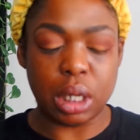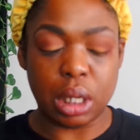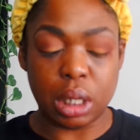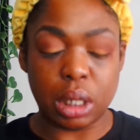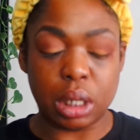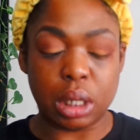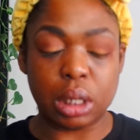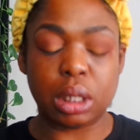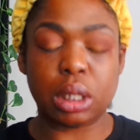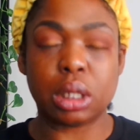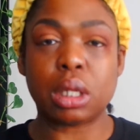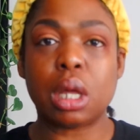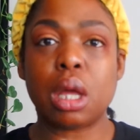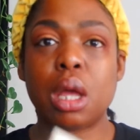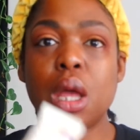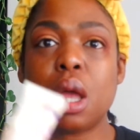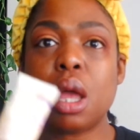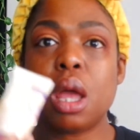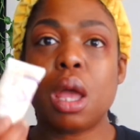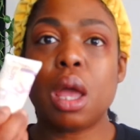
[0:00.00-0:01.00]
is
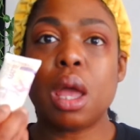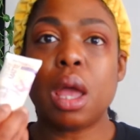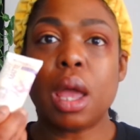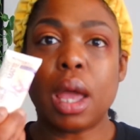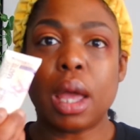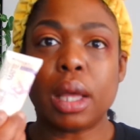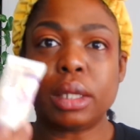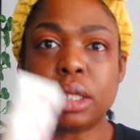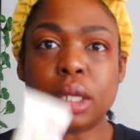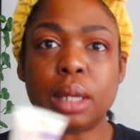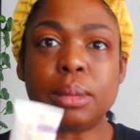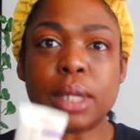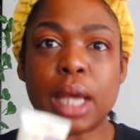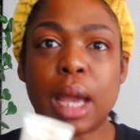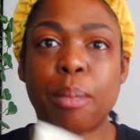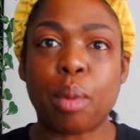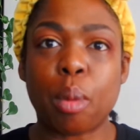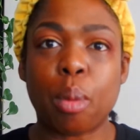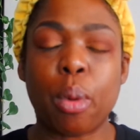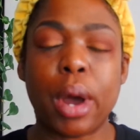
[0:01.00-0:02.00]
some
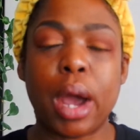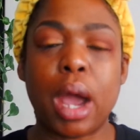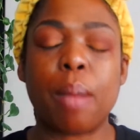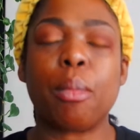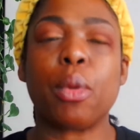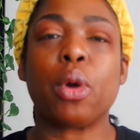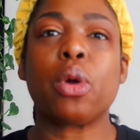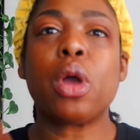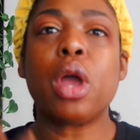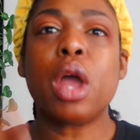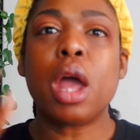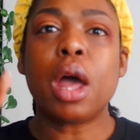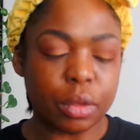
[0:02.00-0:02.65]
type of primer.